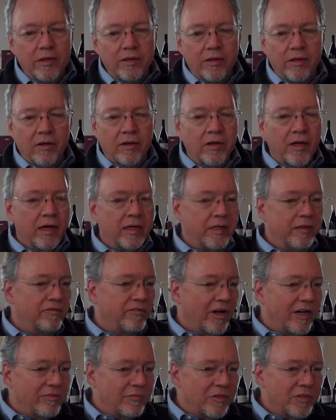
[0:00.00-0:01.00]
You know,
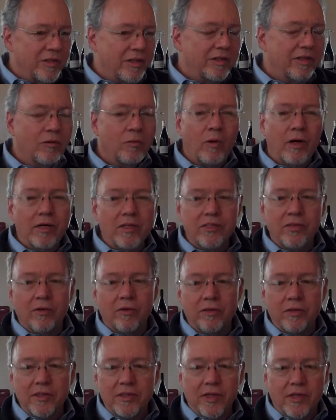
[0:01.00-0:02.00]
95% of the wines sold
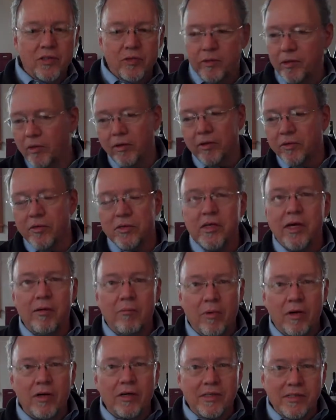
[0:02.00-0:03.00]
in this country are under $10,
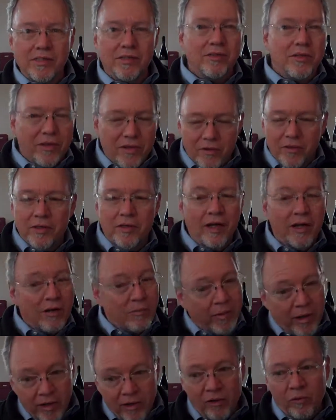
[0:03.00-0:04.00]
so a $30
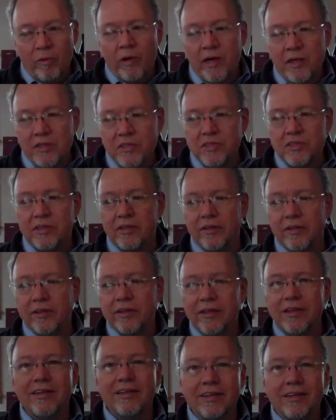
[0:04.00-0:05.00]
bottle of wine is still
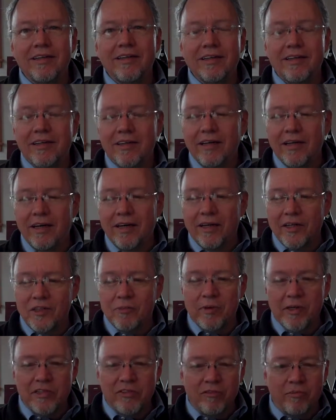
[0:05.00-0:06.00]
an
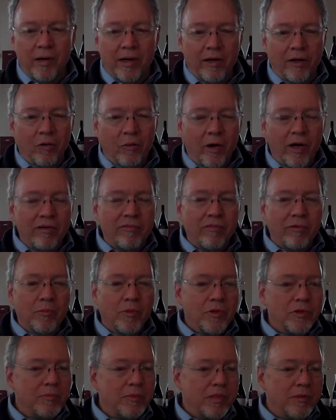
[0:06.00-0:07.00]
expensive bottle of wine for
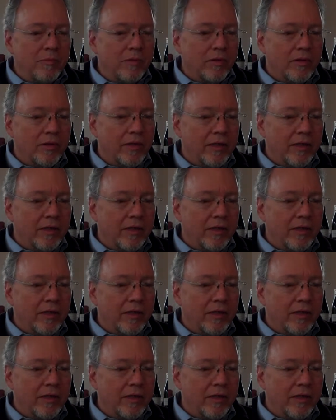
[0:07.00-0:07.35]
most people.